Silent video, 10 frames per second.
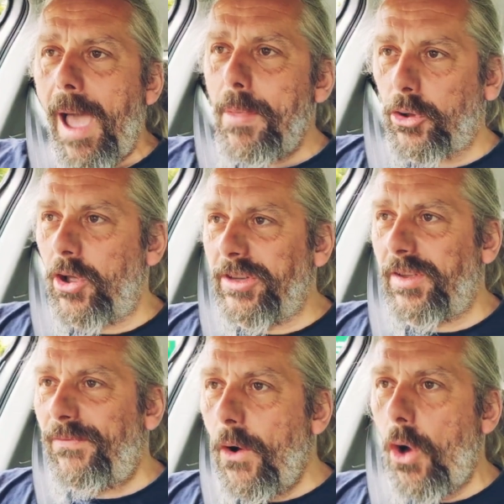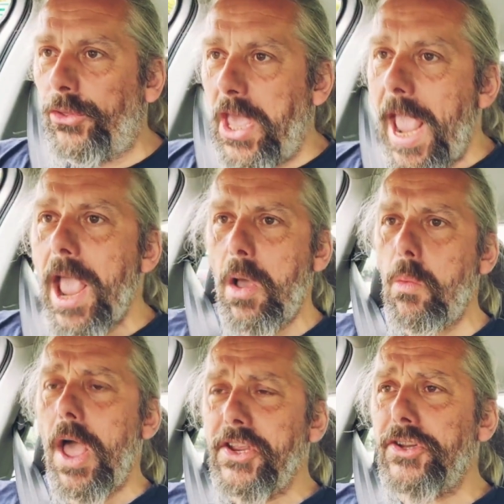I'm not going into 4th gear.
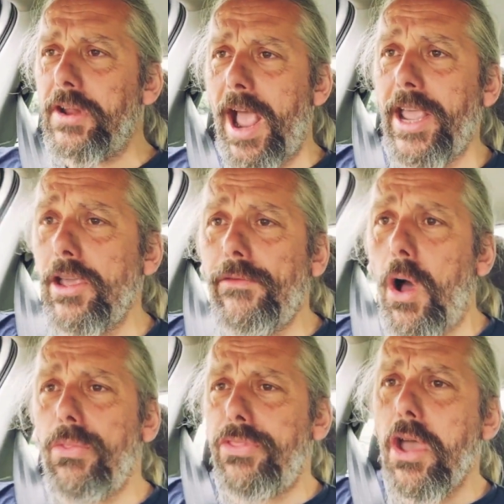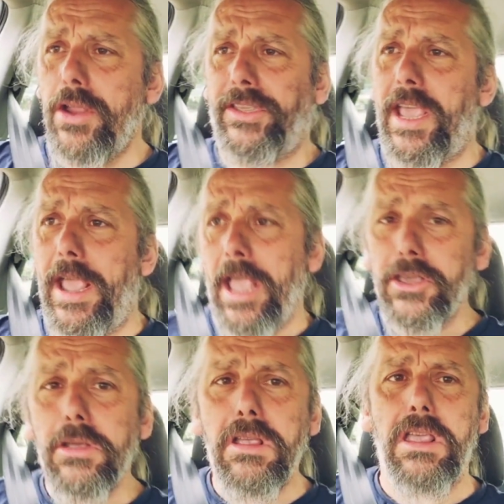Why should I? You've got 3rd gear.
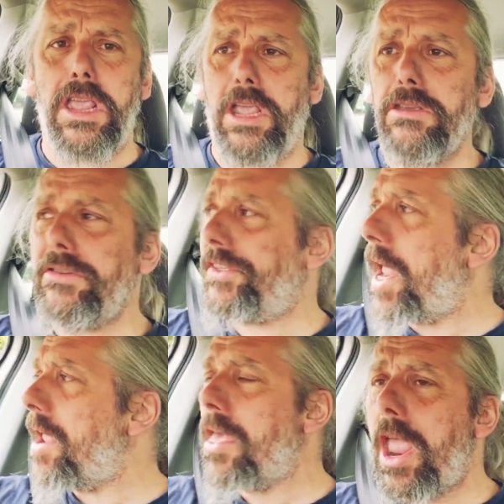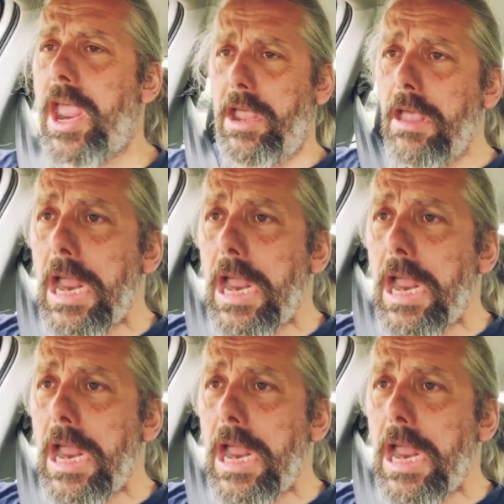Yeah, you stay there.